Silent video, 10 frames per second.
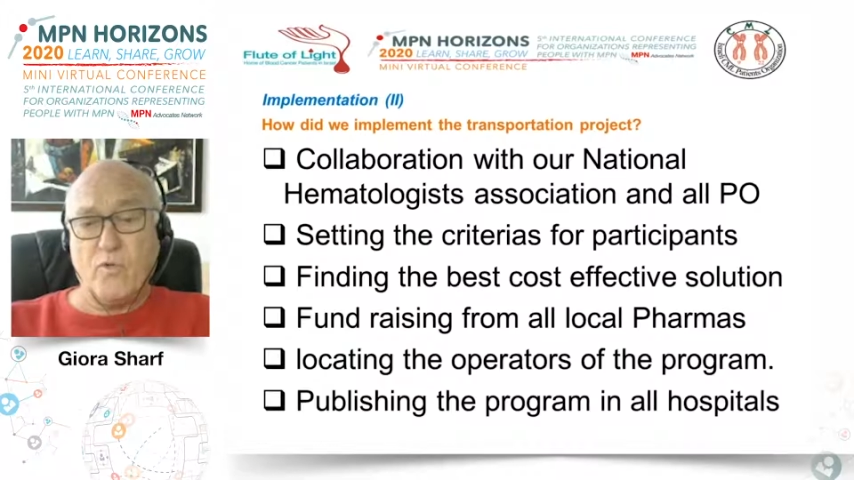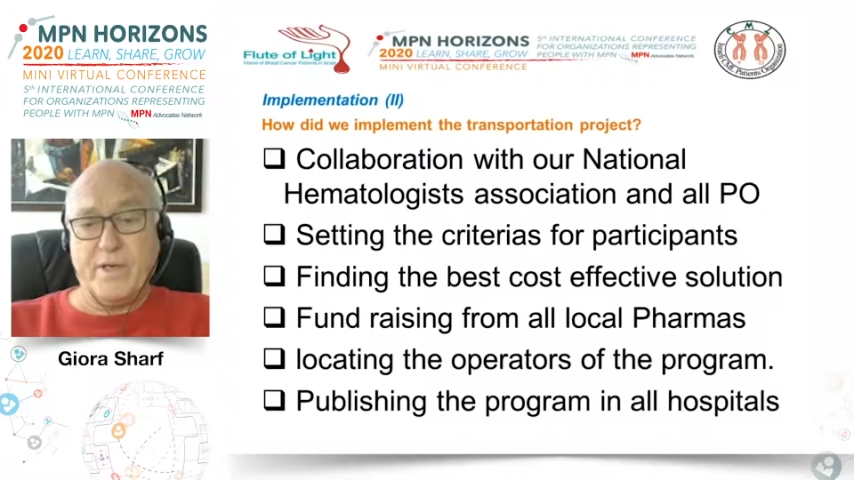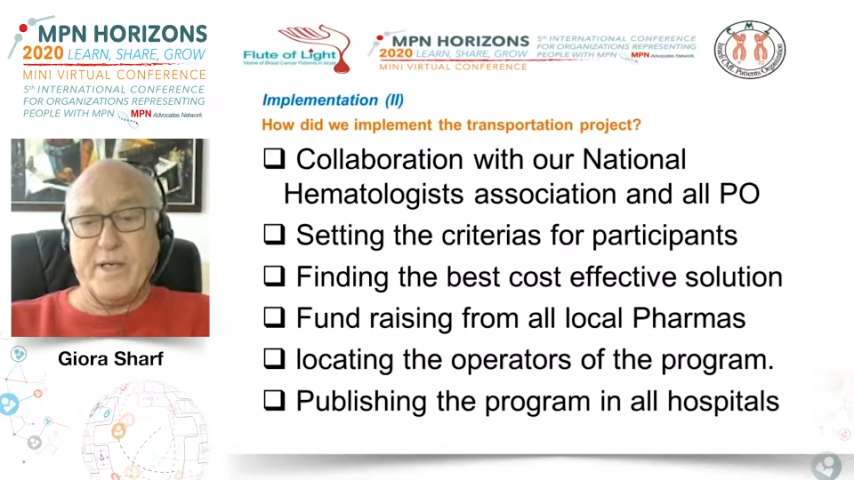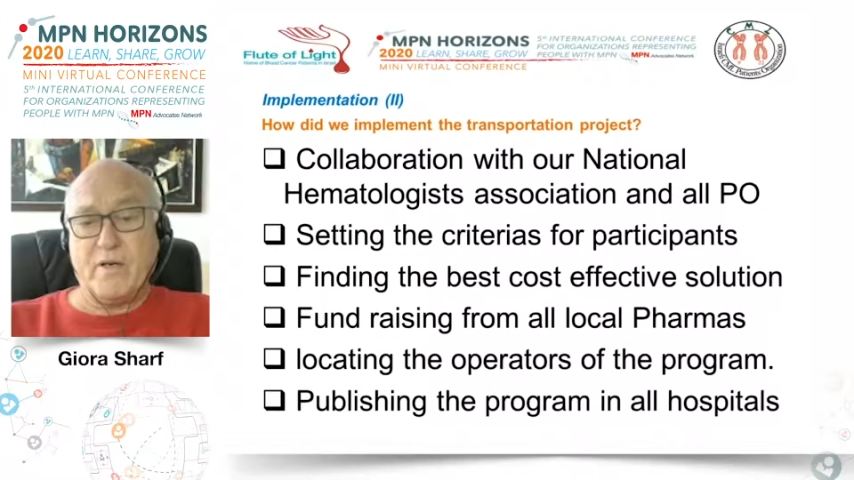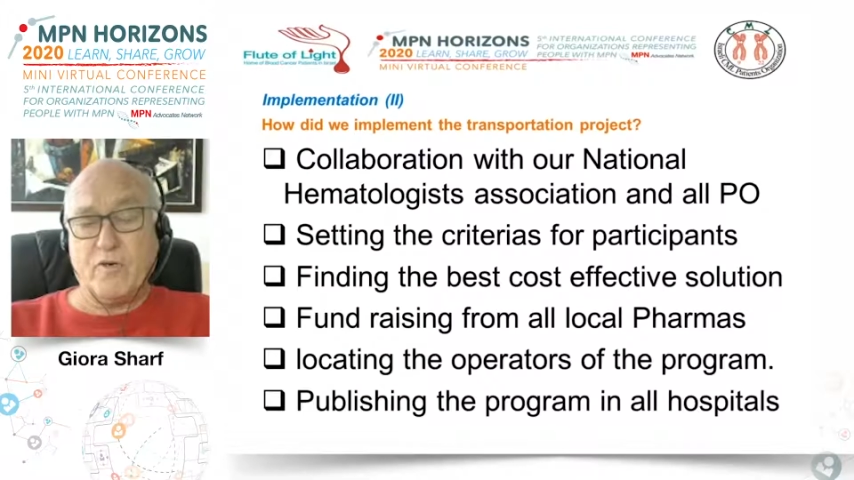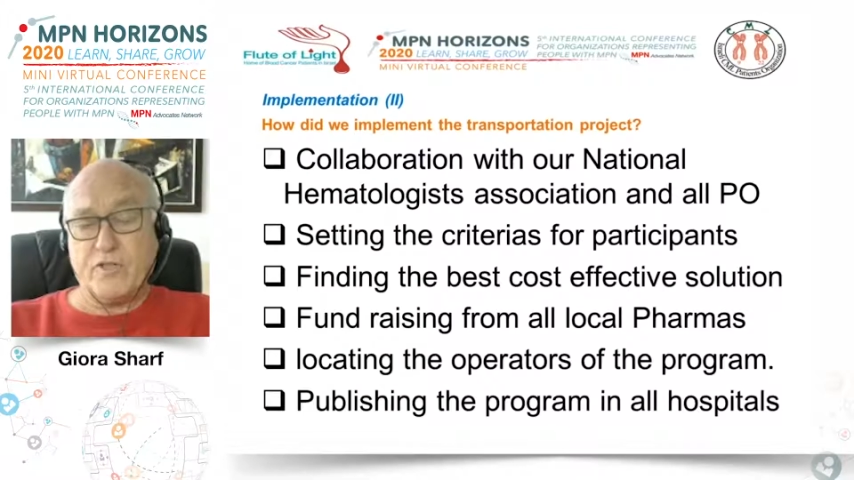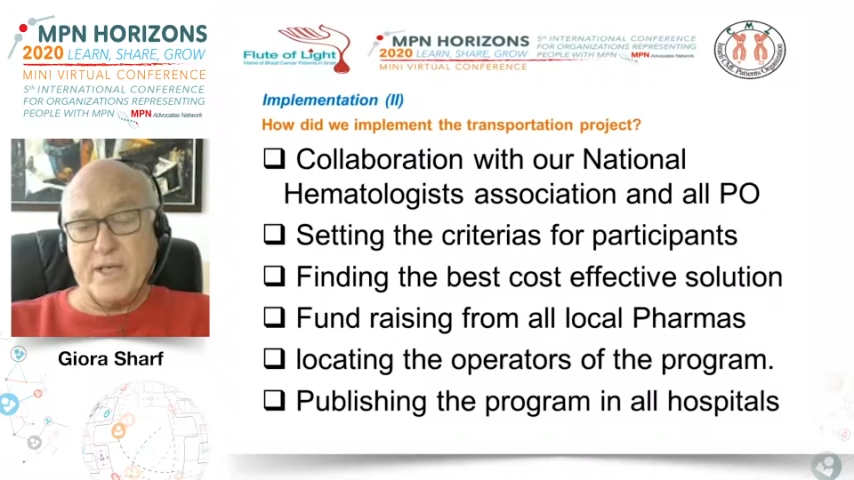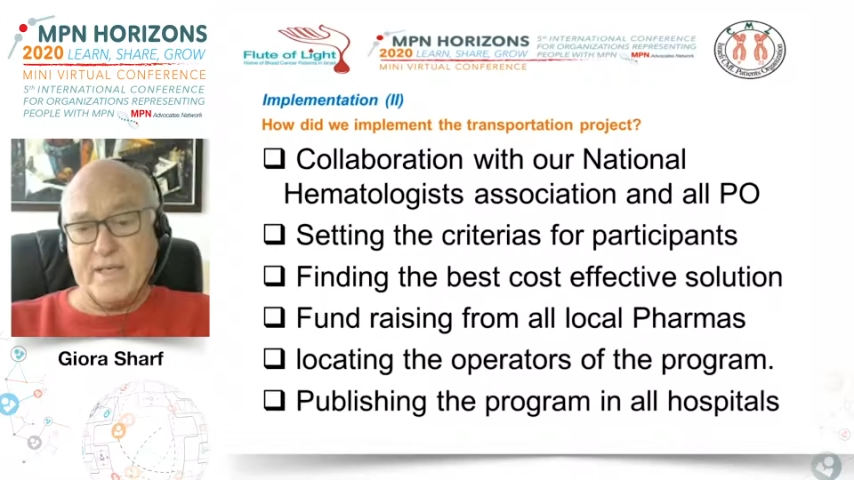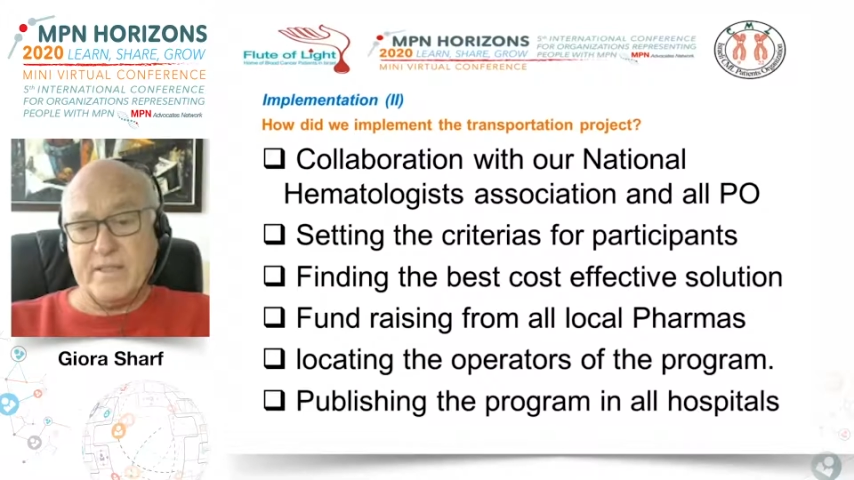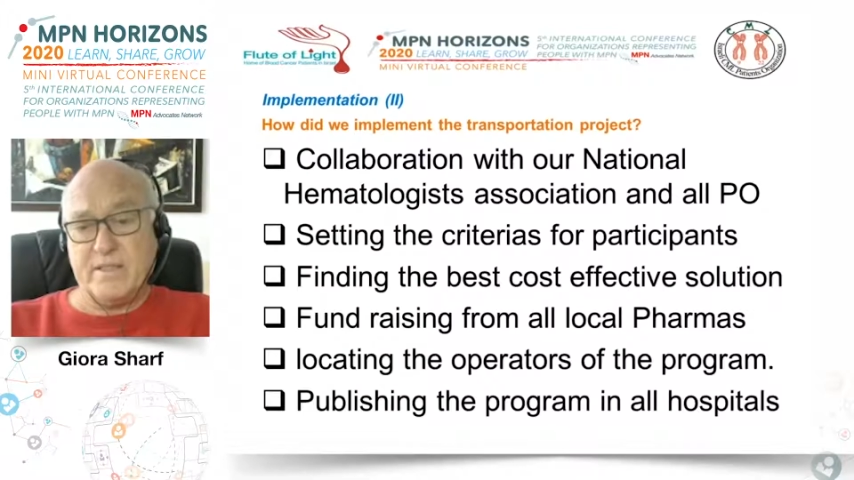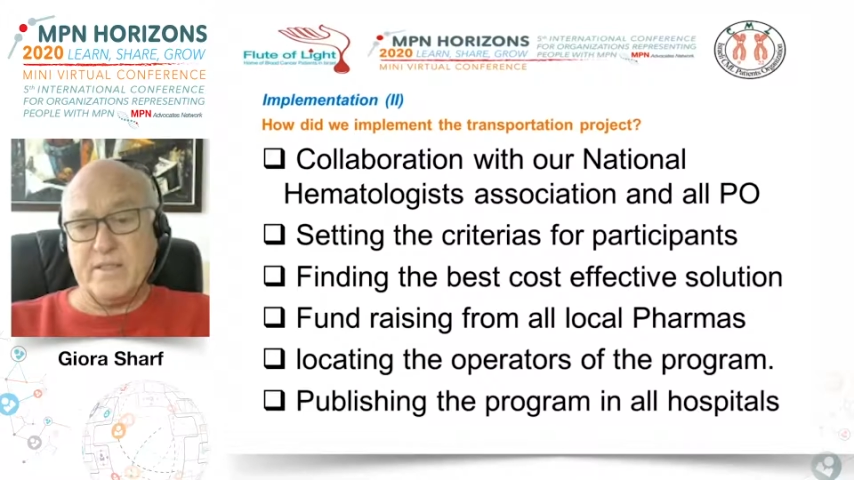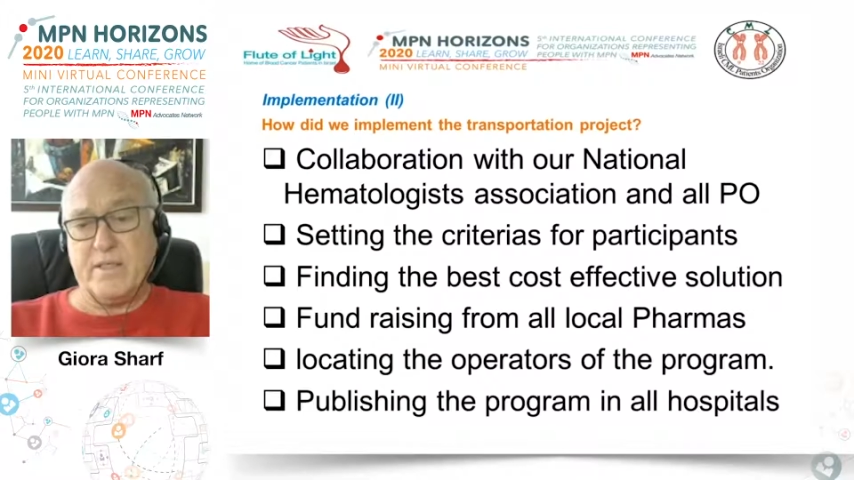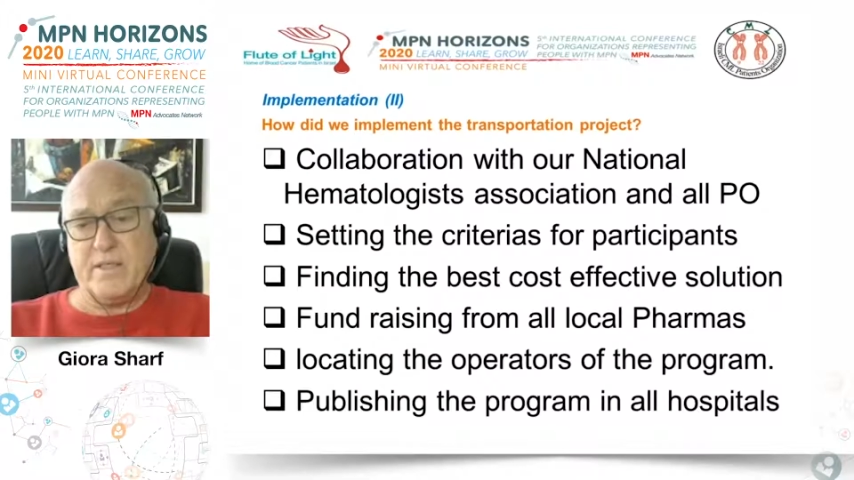we negotiated